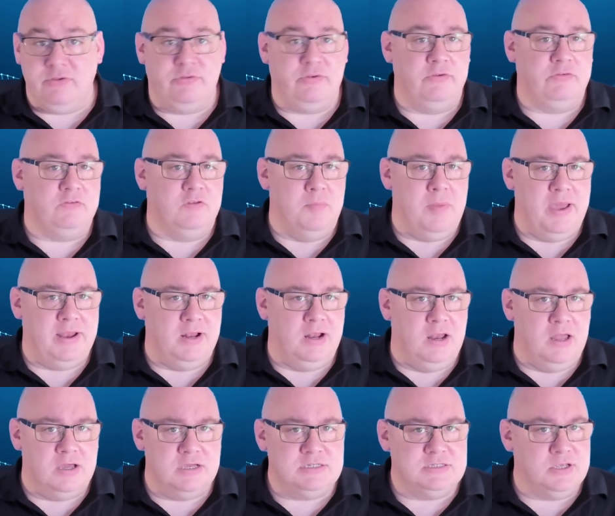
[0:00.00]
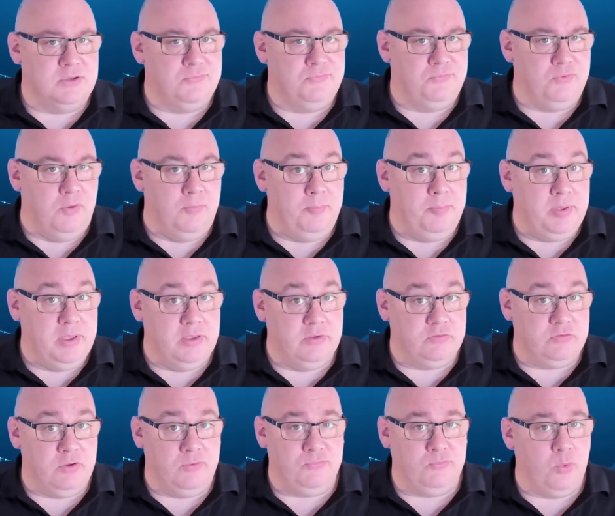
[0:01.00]
System Analyzer from Peer
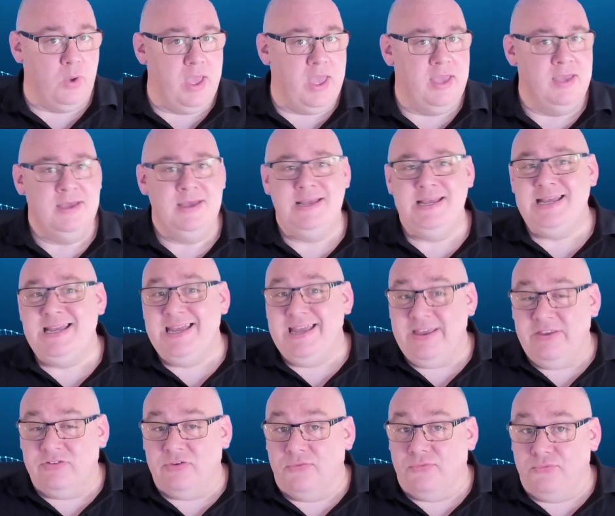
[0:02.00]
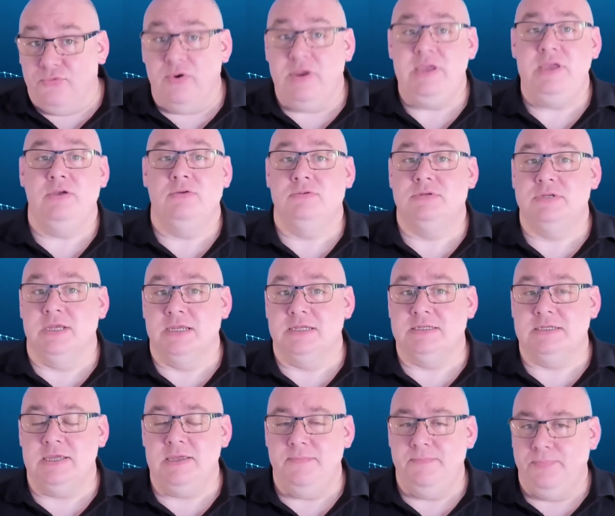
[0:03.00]
Software is a free
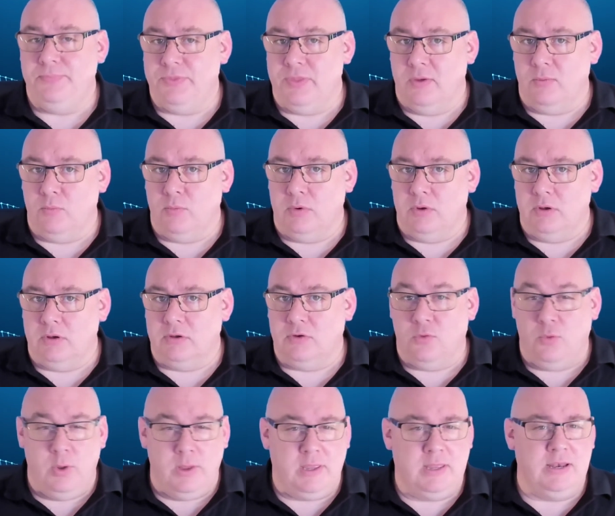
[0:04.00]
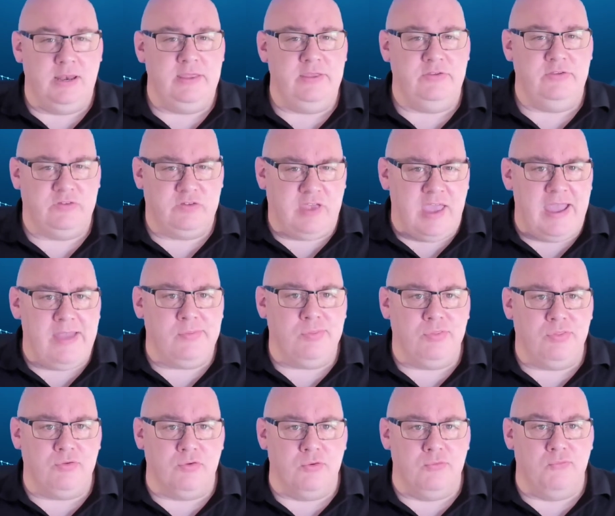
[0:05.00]
utility that will quickly scan
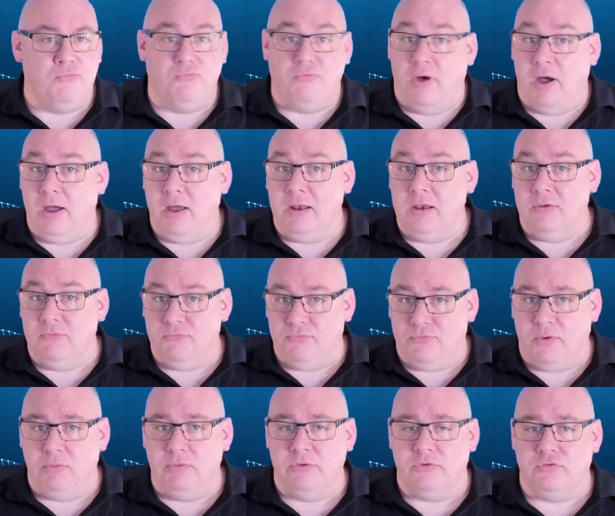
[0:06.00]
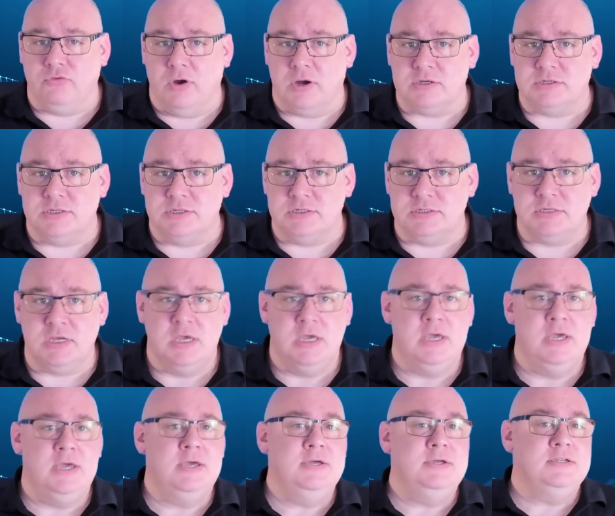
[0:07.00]
through file and folder structures
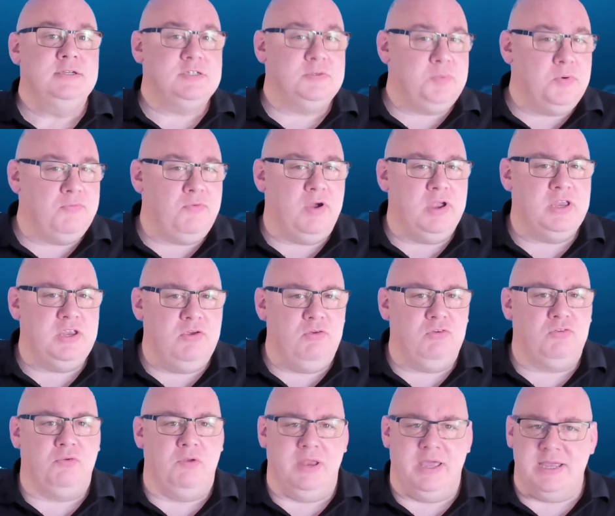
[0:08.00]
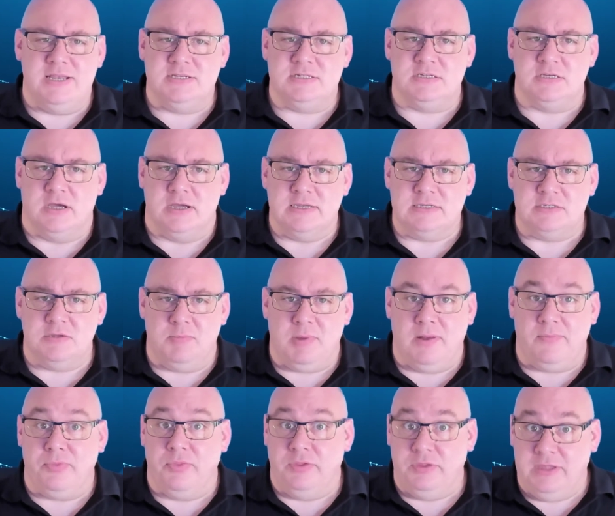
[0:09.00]
to provide useful insights
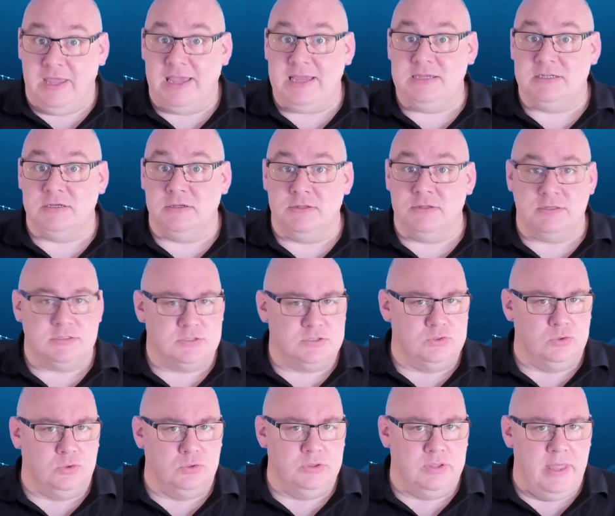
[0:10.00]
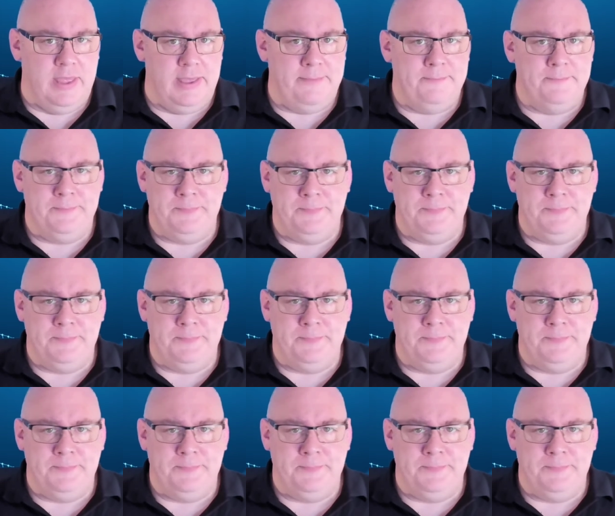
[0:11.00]
about the data that's stored there.